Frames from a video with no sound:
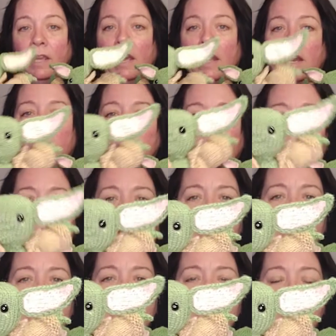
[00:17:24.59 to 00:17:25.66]
and you need
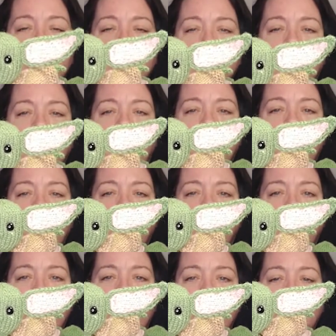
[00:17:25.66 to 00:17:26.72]
to have the
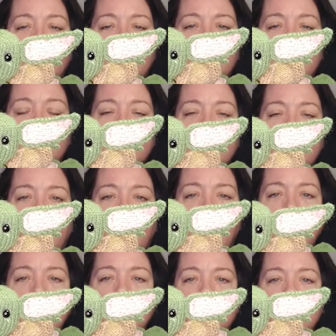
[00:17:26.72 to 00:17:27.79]
half bead
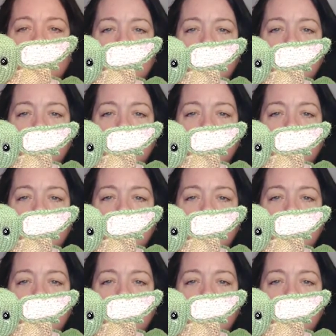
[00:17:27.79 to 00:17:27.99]
eyes.